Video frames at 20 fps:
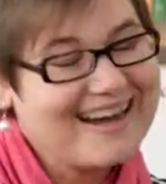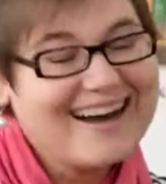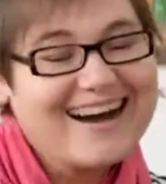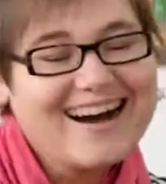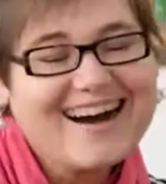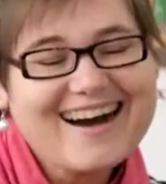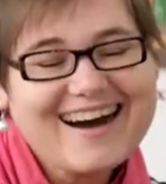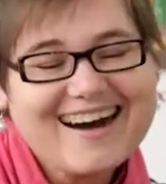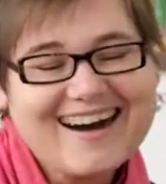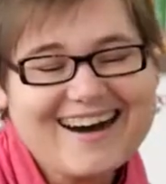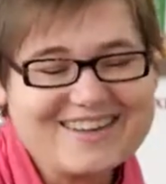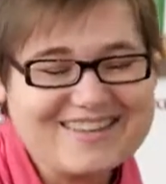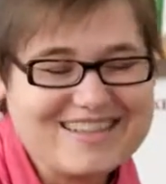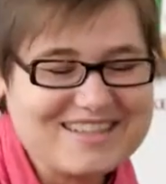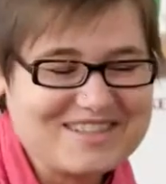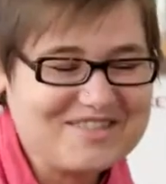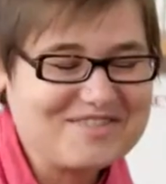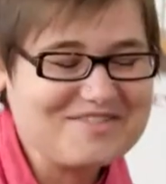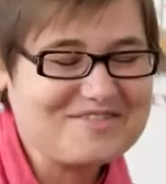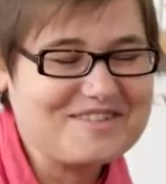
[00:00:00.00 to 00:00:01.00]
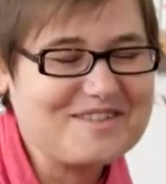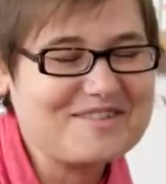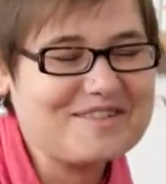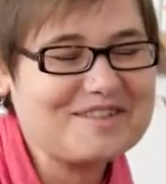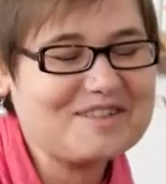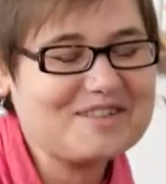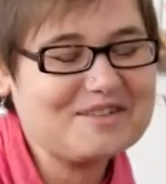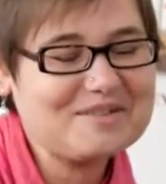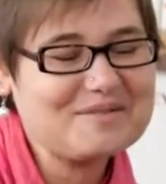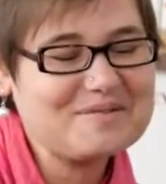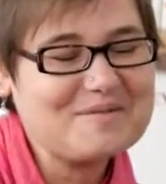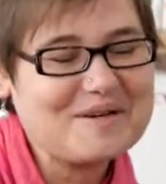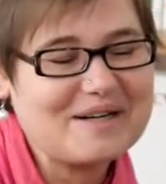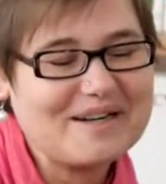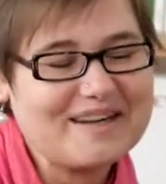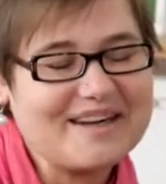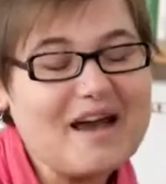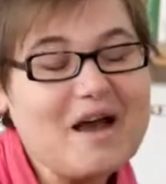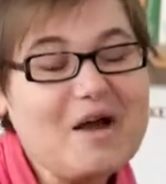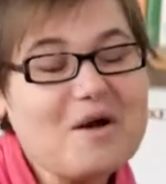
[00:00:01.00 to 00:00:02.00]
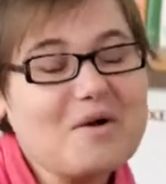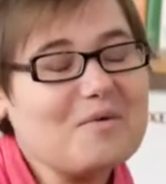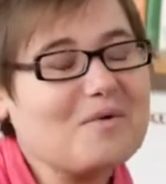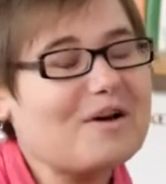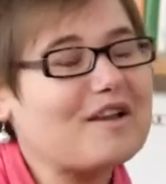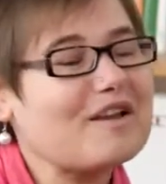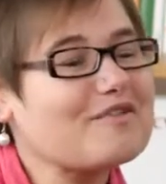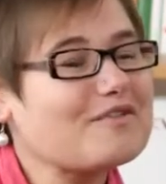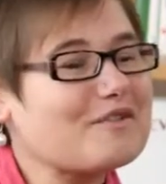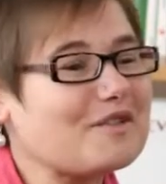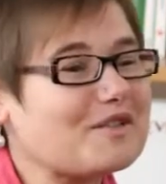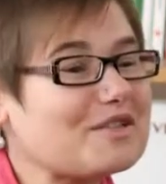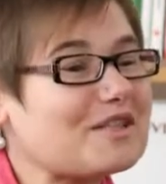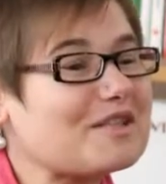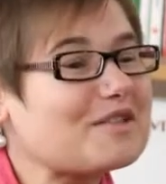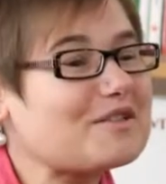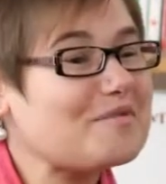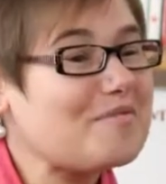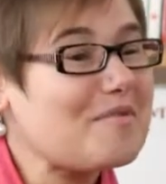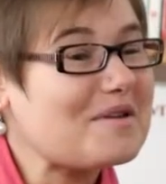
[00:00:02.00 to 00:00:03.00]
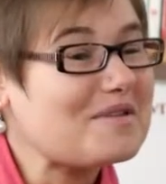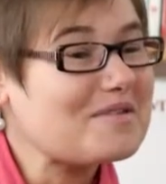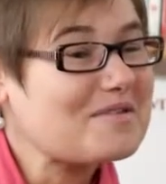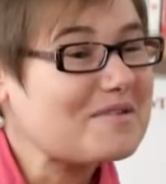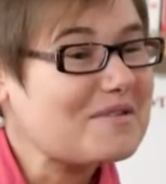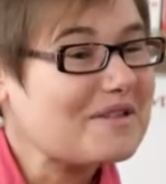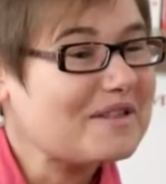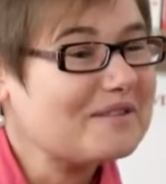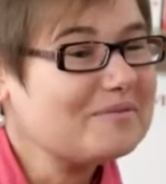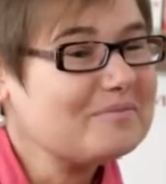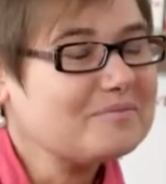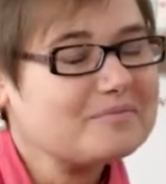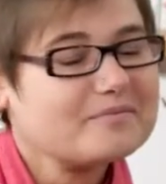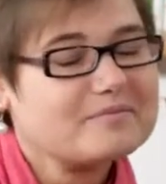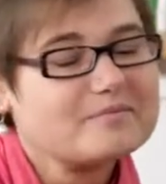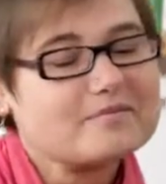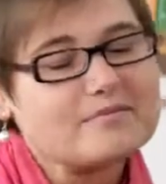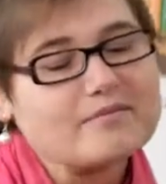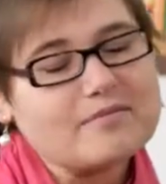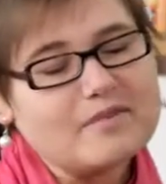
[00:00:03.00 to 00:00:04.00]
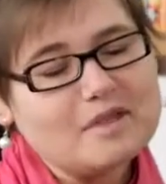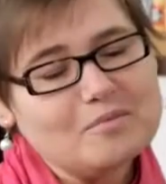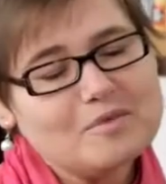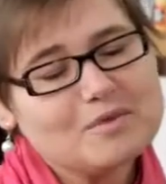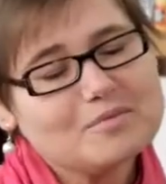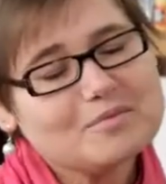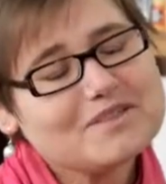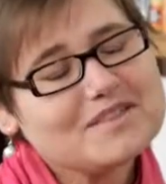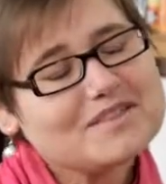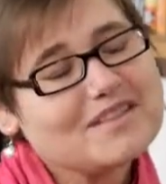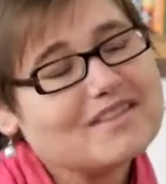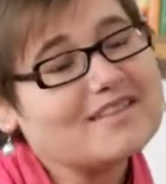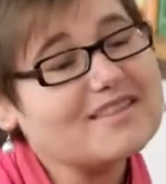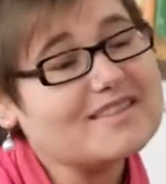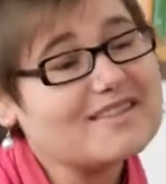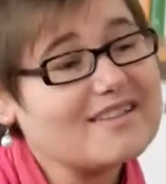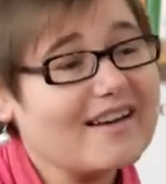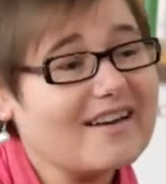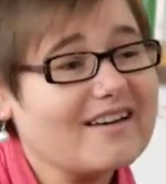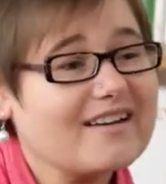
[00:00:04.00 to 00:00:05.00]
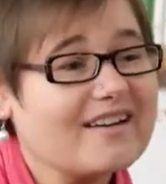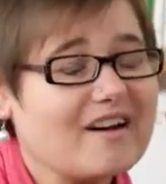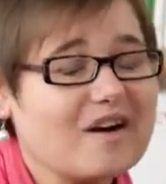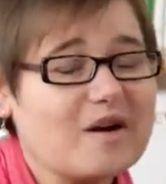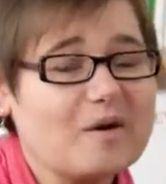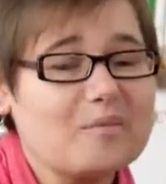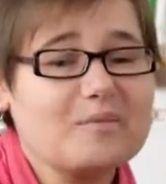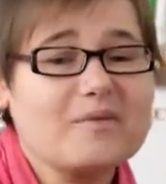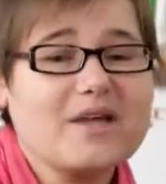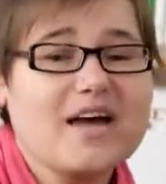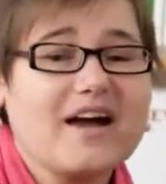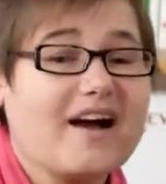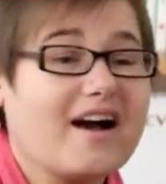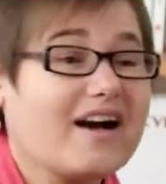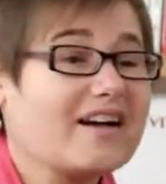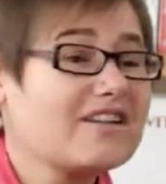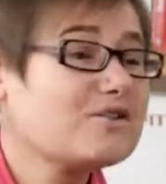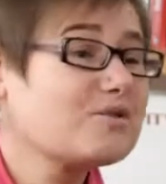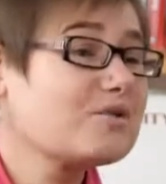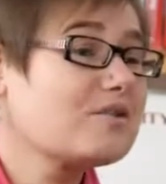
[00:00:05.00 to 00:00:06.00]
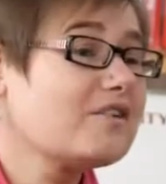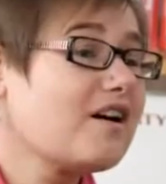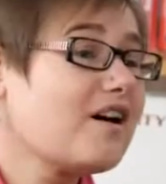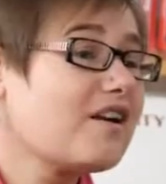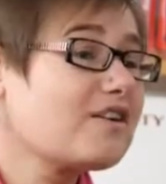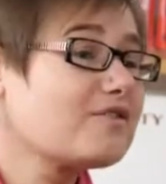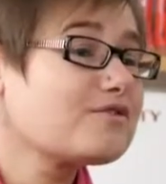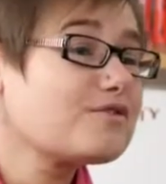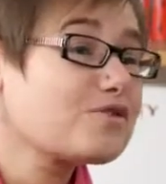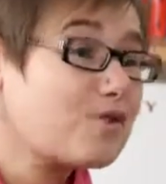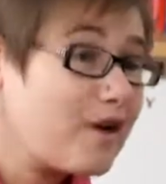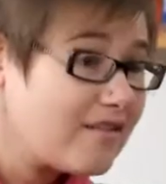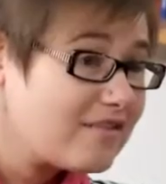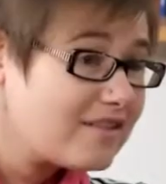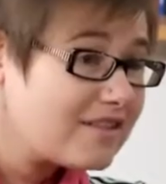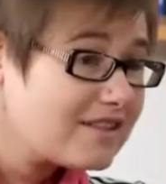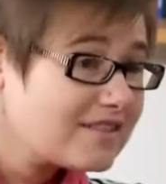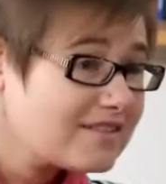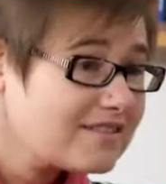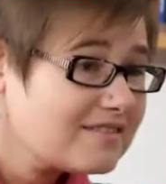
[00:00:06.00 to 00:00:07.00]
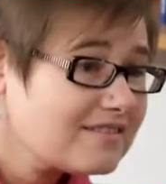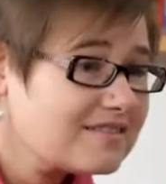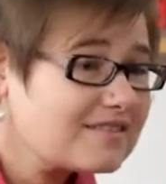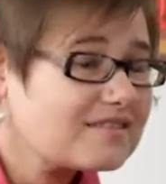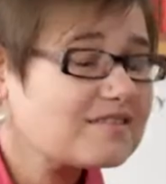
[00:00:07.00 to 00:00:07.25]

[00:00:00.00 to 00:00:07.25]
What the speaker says: Haha, that's a very good one. Well, of course, I do mentoring, but besides that, I do a lot of traveling.